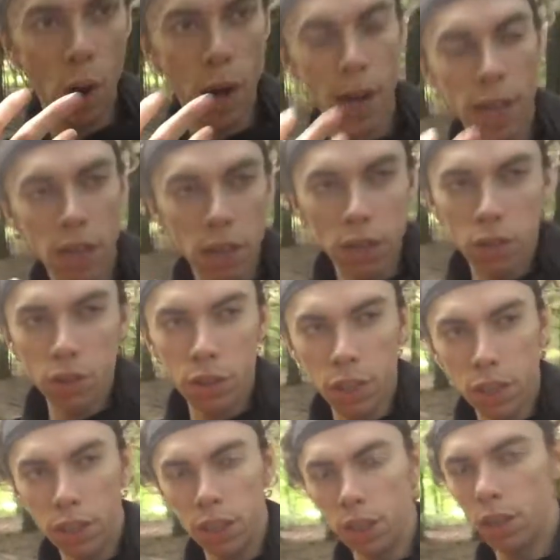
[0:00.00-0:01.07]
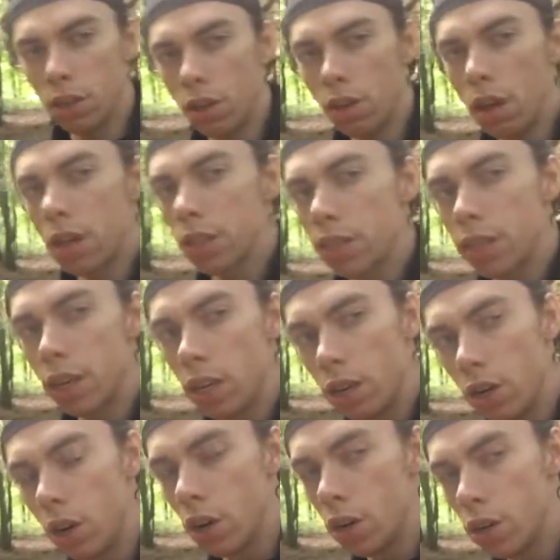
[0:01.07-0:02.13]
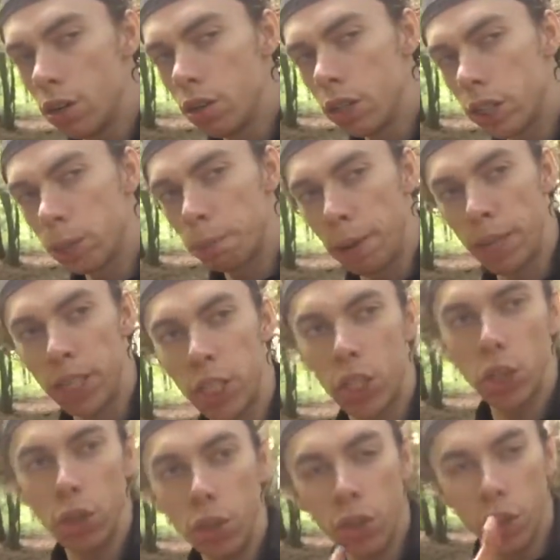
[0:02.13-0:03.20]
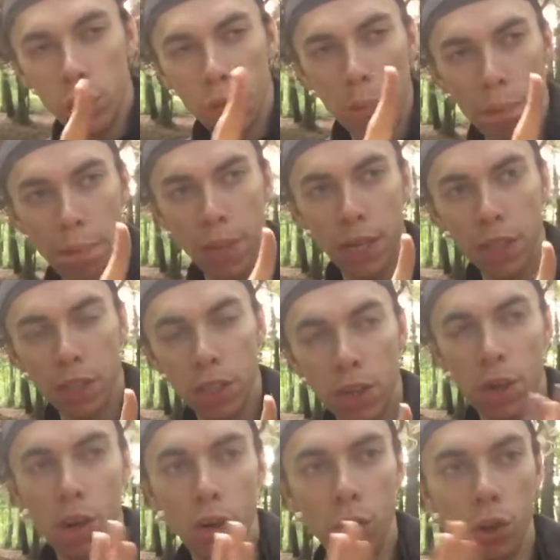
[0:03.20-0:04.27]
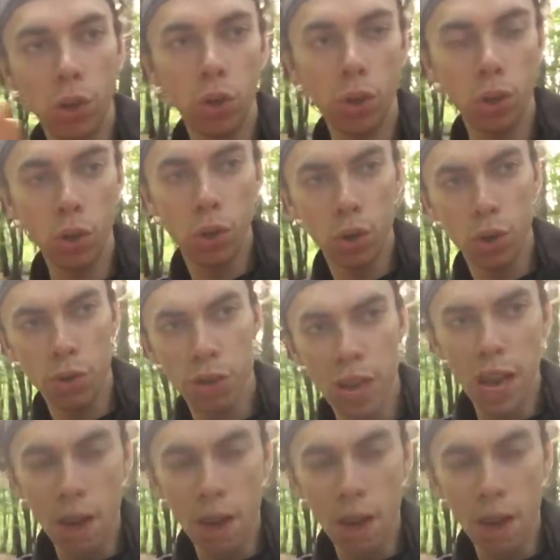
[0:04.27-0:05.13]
Why you think you are so special, you've been so good